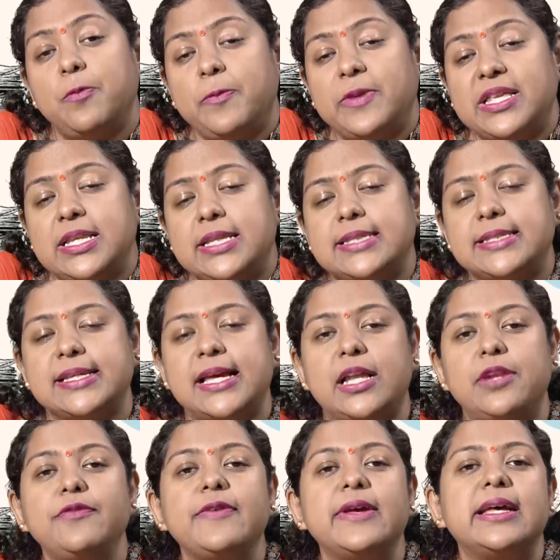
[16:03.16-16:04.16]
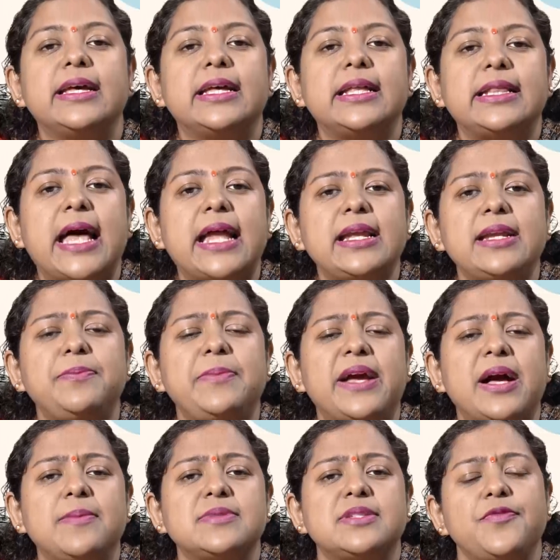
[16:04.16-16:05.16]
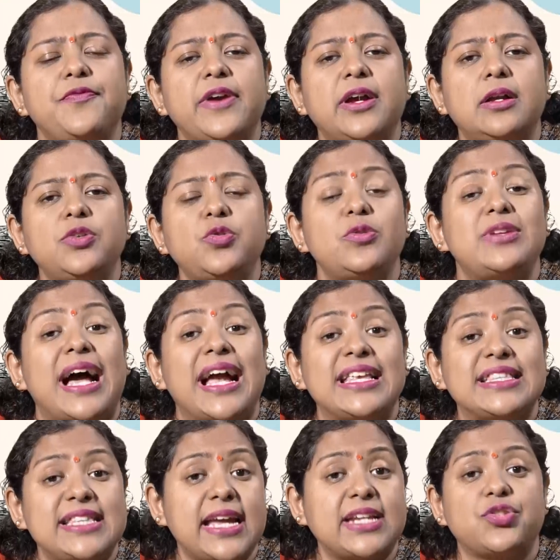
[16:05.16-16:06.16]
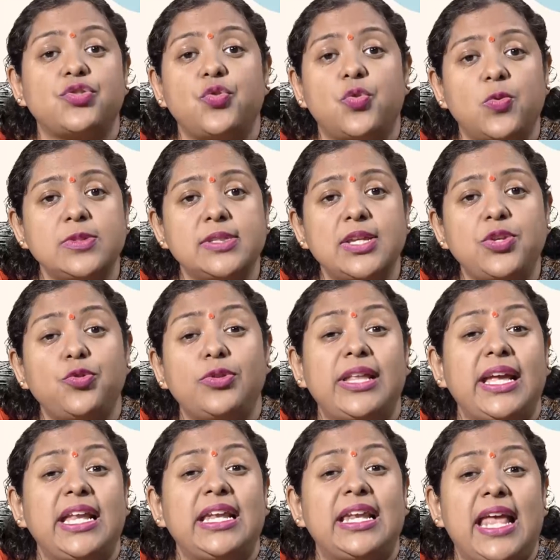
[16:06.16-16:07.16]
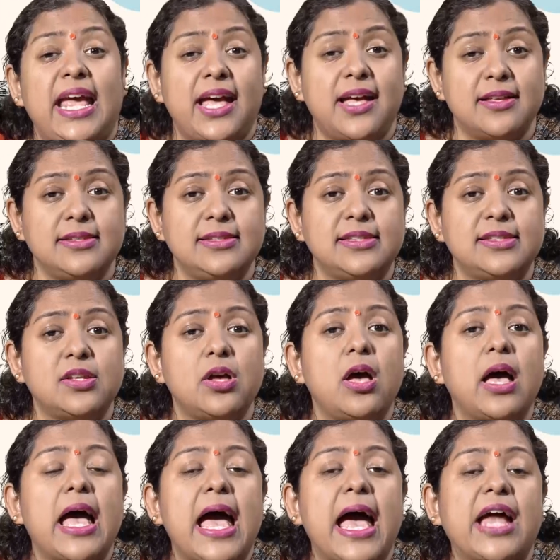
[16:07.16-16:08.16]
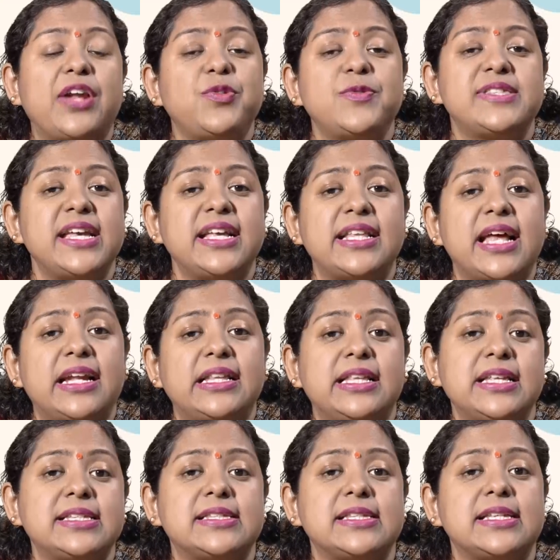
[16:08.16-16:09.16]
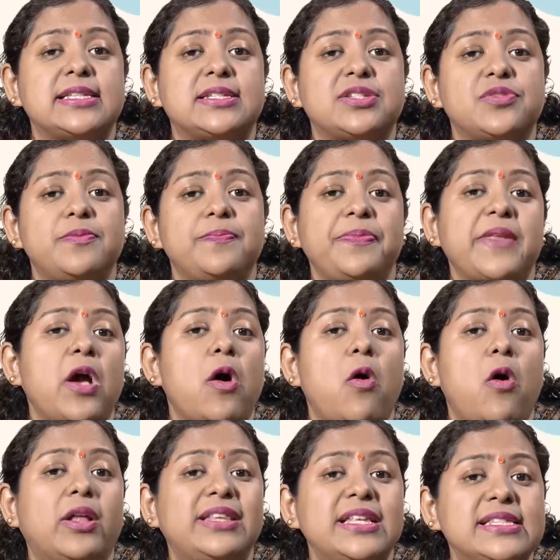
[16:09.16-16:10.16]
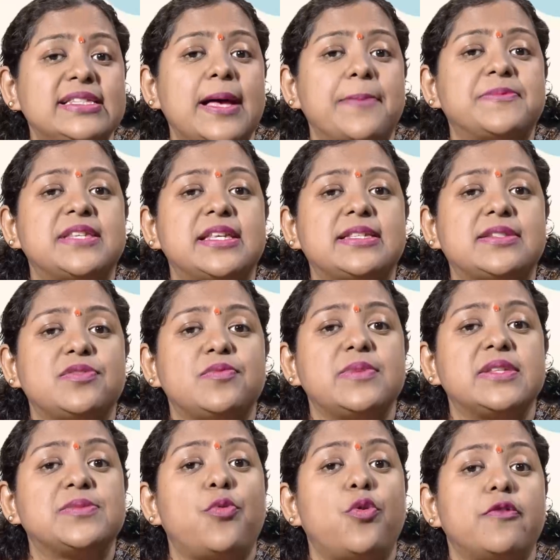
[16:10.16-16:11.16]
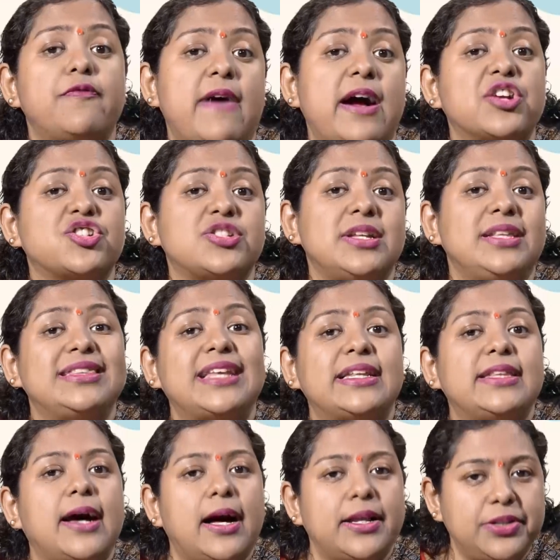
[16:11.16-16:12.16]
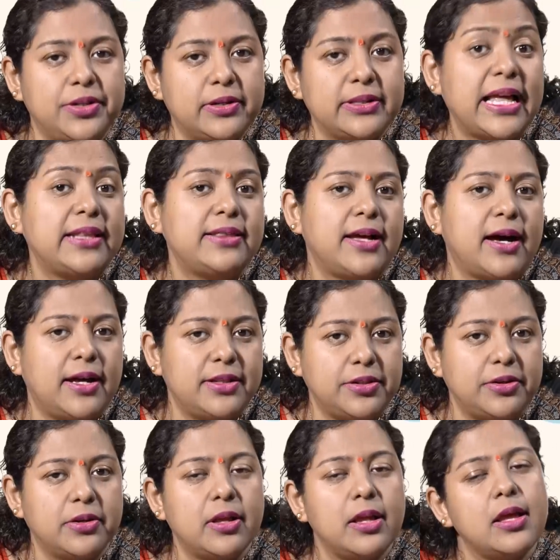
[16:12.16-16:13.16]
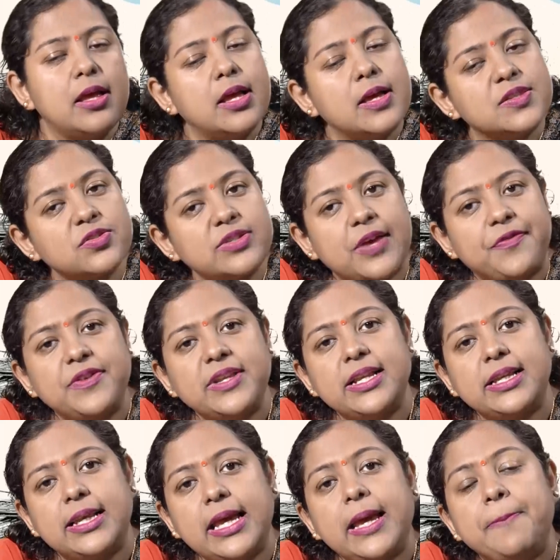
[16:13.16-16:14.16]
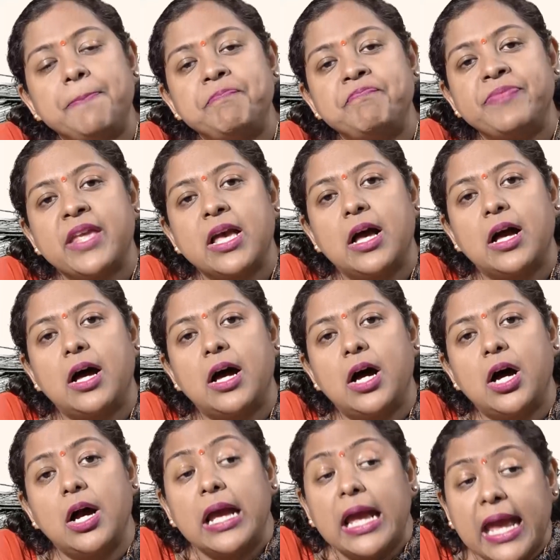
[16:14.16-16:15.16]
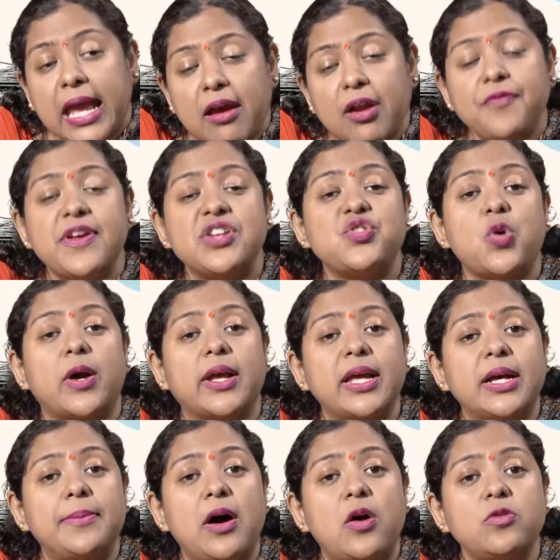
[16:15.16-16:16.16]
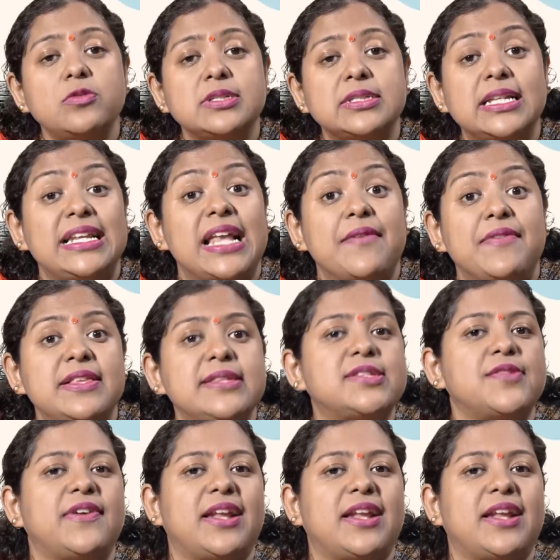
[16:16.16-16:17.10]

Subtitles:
itself that it becomes difficult to dissect those into thin layers and to say that this system or this subsystem is more functional than the other. So definitely, here we are talking about the levels of